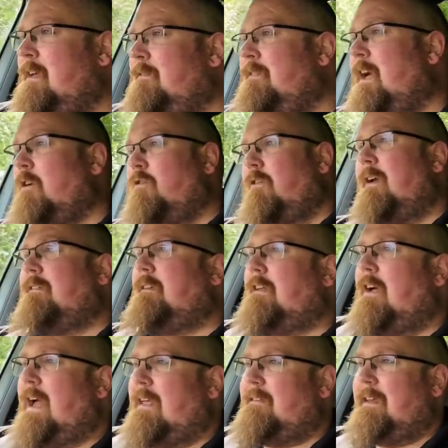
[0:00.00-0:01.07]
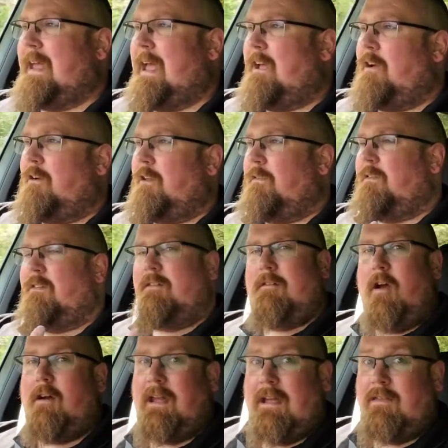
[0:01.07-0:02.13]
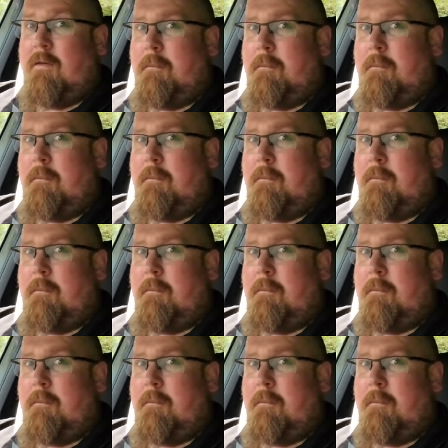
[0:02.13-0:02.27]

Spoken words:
Now granted, I had to get kind of stuck in